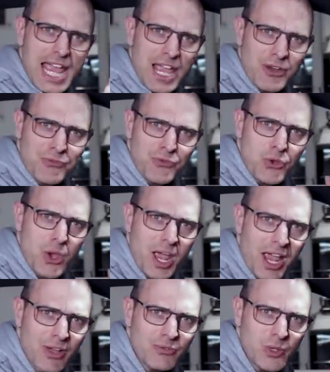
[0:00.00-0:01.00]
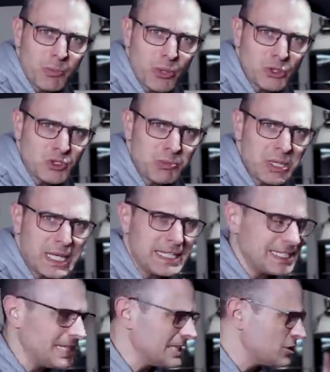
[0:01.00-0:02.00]
If you have the
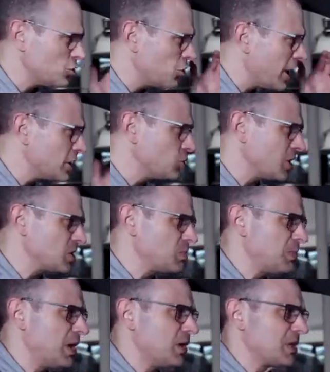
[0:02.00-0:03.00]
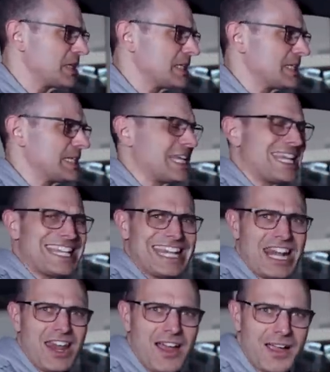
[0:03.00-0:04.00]
possibility, try to experience
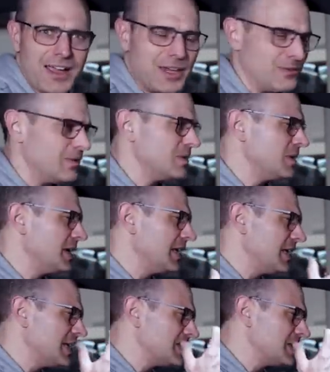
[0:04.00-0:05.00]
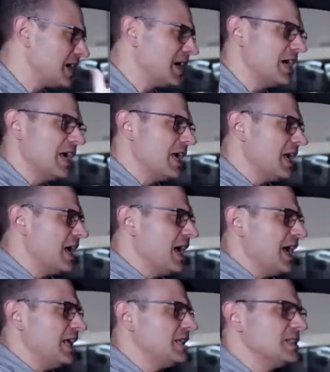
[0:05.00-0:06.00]
it live. It is
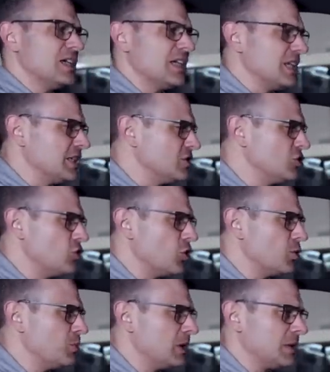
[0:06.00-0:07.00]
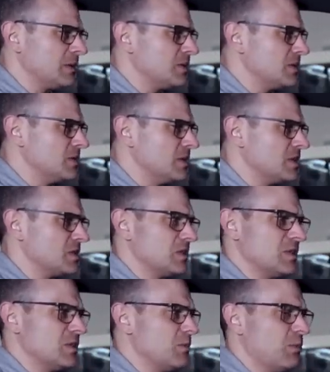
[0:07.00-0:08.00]
an enjoyment
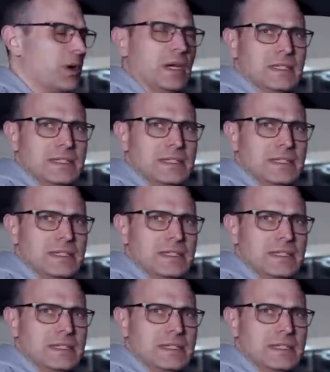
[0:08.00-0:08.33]
just by